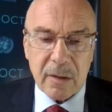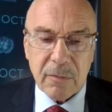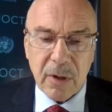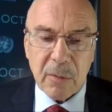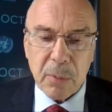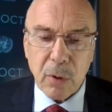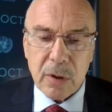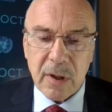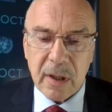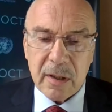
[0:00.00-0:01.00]
As we
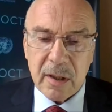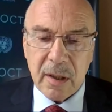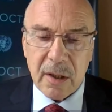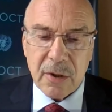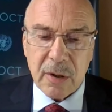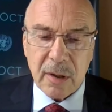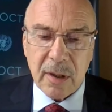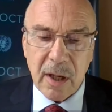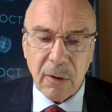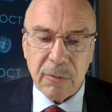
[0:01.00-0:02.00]
approach the
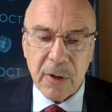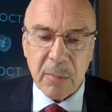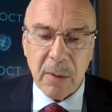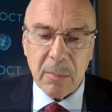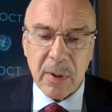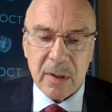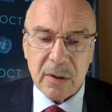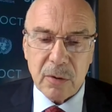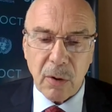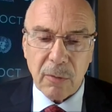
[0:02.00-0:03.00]
International Day of
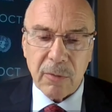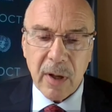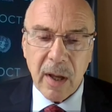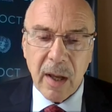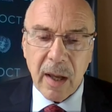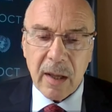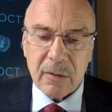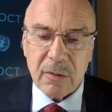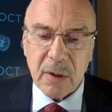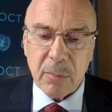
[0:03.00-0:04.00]
Remembrance of
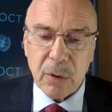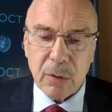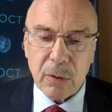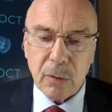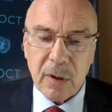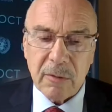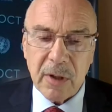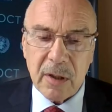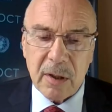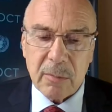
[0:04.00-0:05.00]
and Tribute to the
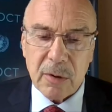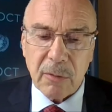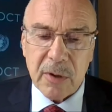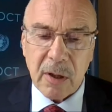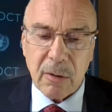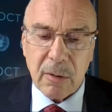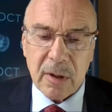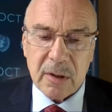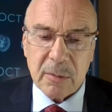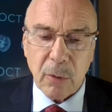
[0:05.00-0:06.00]
Victims of
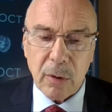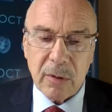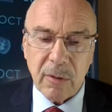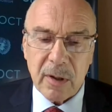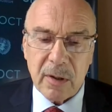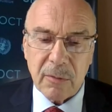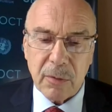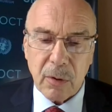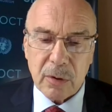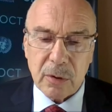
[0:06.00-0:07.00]
Terrorism on the
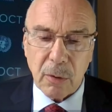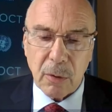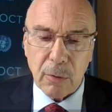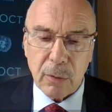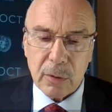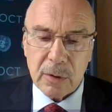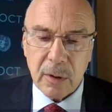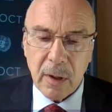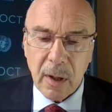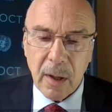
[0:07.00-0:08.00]
twenty-first of August,
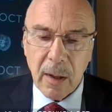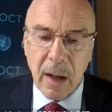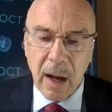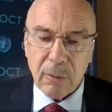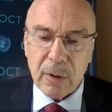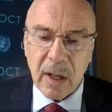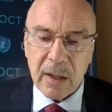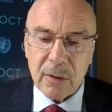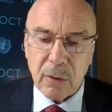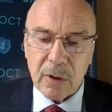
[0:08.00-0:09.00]
I would
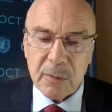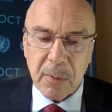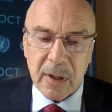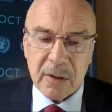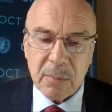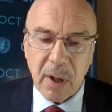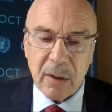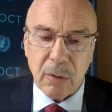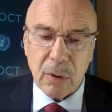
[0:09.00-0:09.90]
like to express my